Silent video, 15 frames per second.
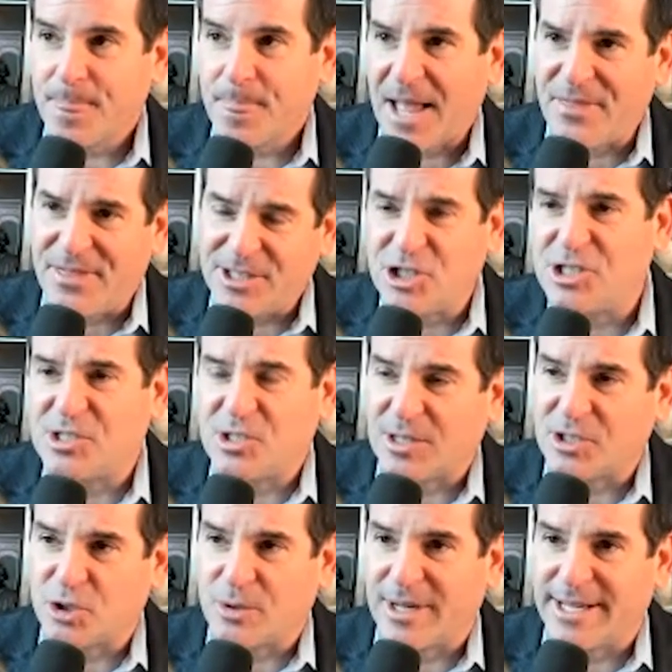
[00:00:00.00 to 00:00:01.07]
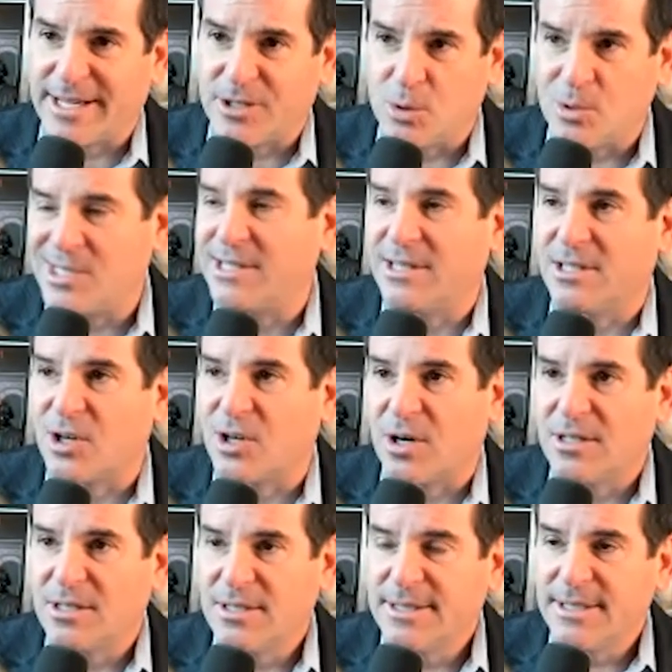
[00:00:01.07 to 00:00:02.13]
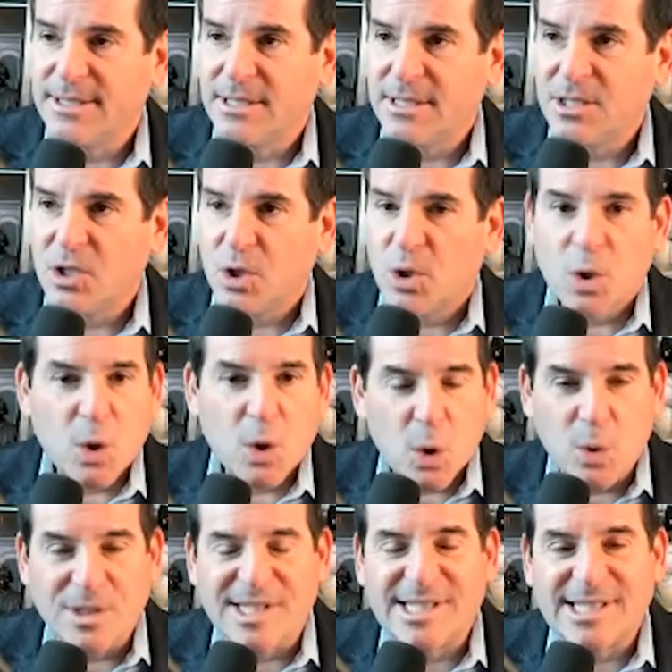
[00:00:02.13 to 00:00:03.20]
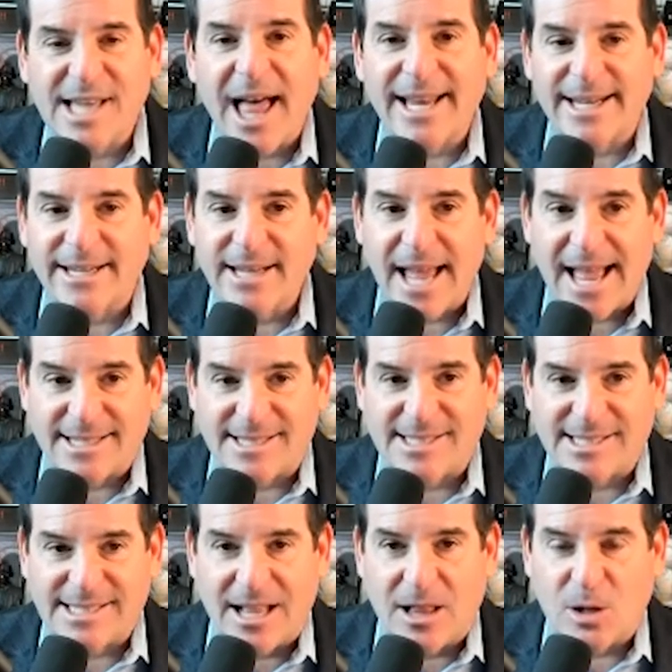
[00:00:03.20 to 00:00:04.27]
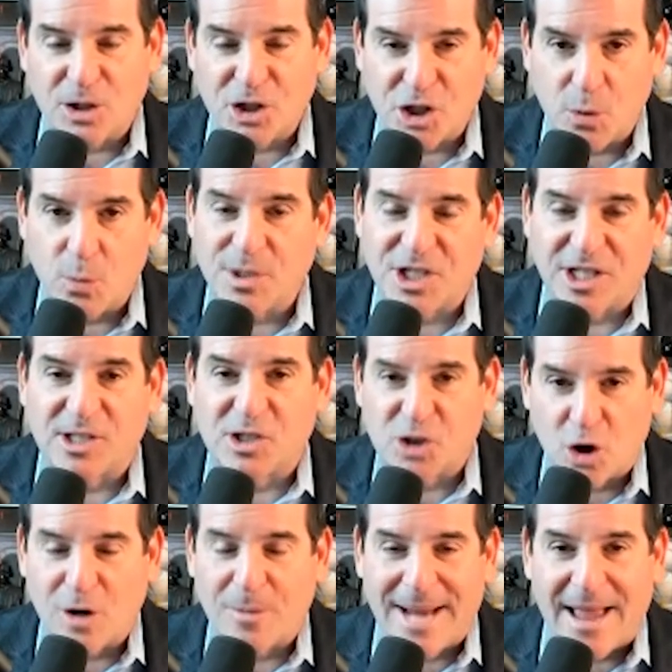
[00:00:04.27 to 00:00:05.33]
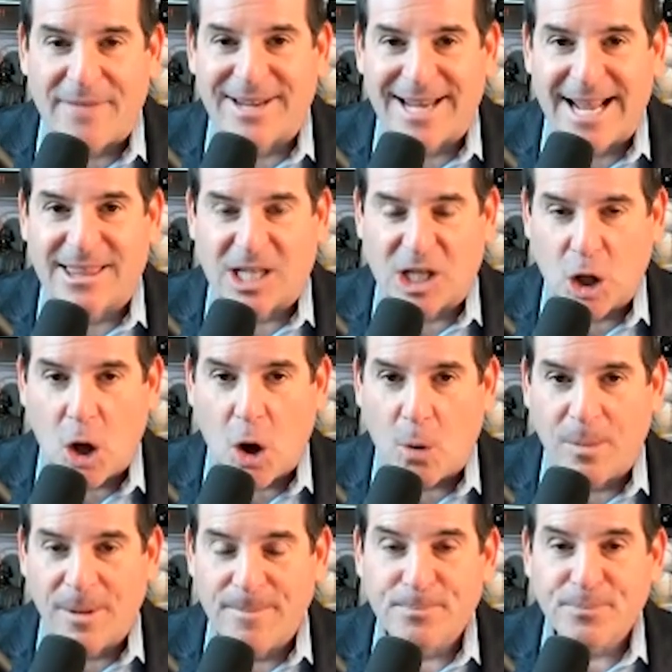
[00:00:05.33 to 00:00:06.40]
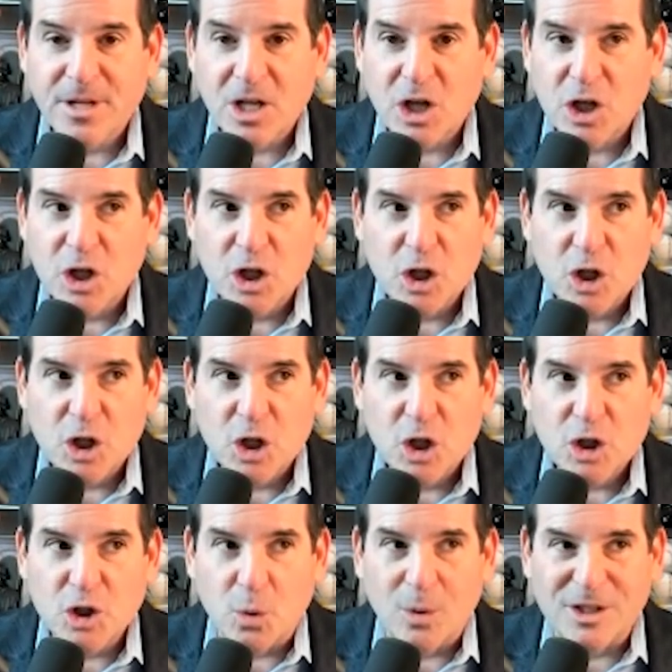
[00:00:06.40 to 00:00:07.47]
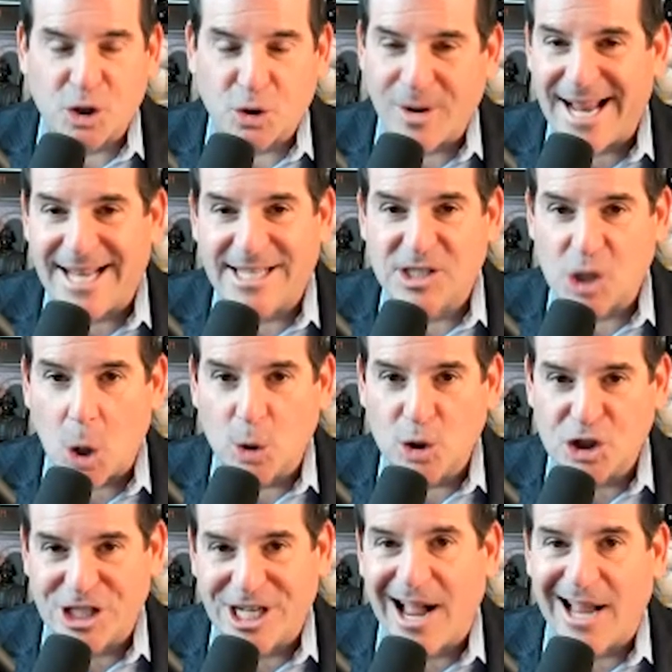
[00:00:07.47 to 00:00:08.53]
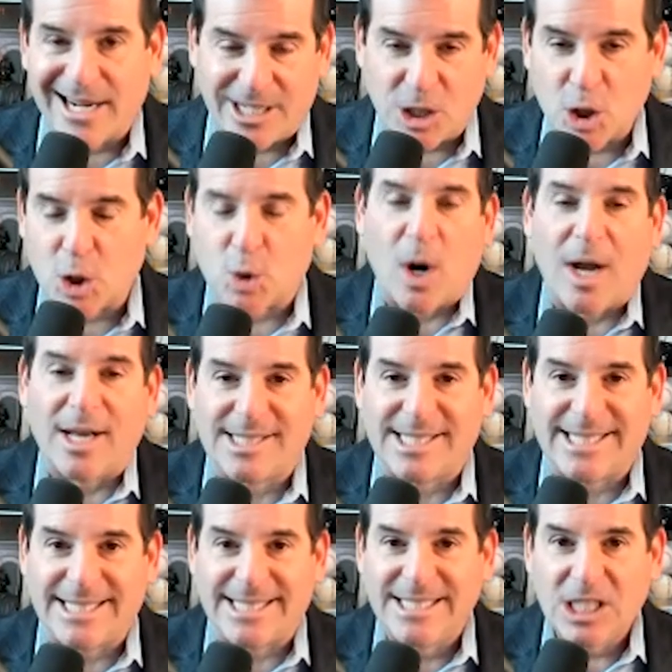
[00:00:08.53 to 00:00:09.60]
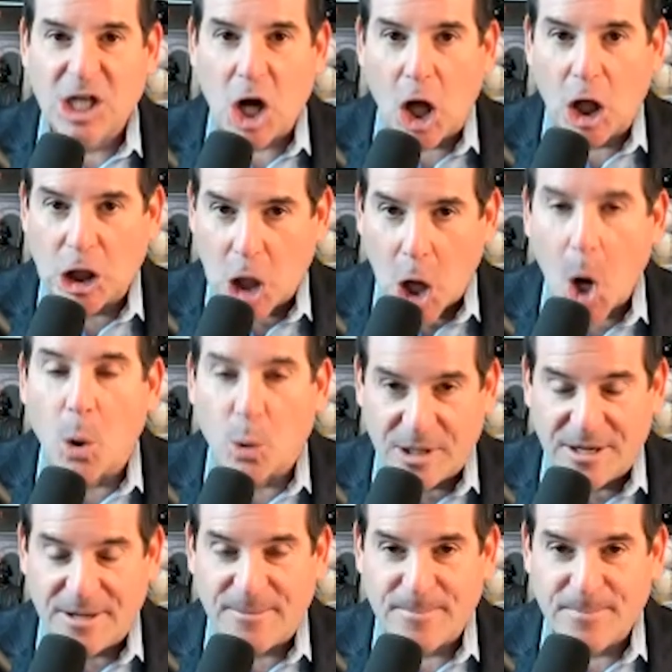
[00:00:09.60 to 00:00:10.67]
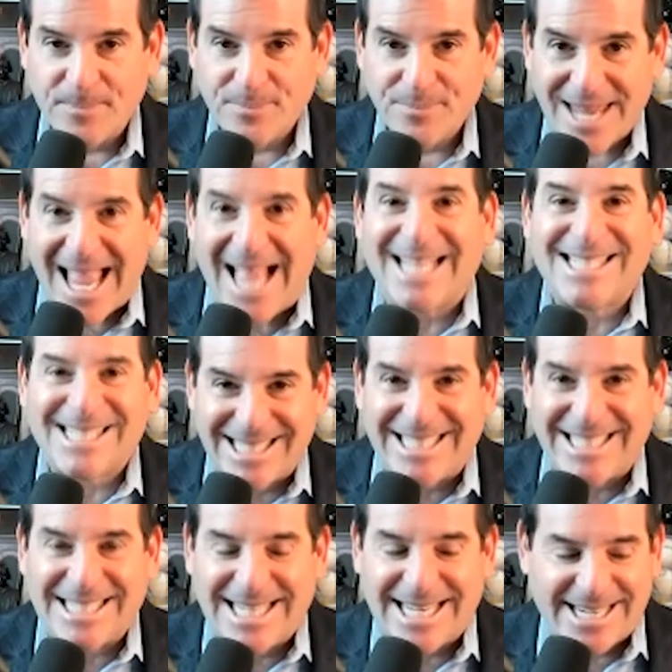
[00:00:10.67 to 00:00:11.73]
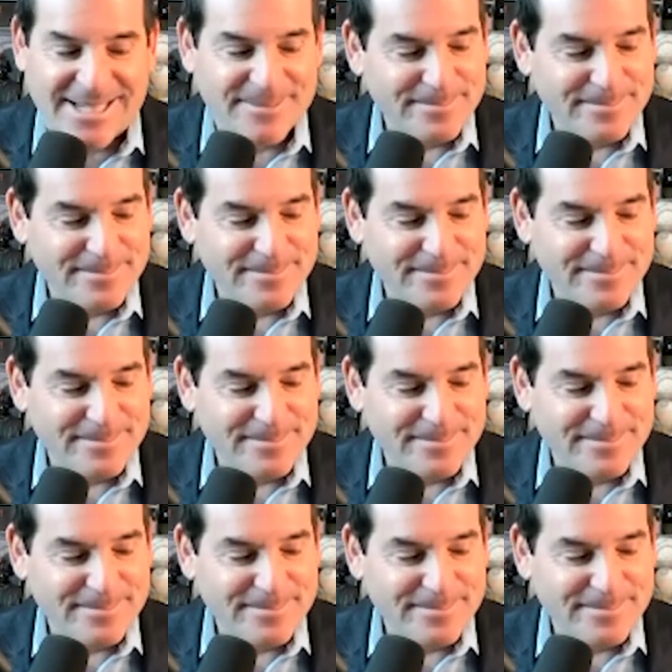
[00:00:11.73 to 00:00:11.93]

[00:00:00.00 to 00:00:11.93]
I think she's an Australian New Zealander who decided as a sailor she was going to circumnavigate the globe, do a transoceanic crossing alone at 16.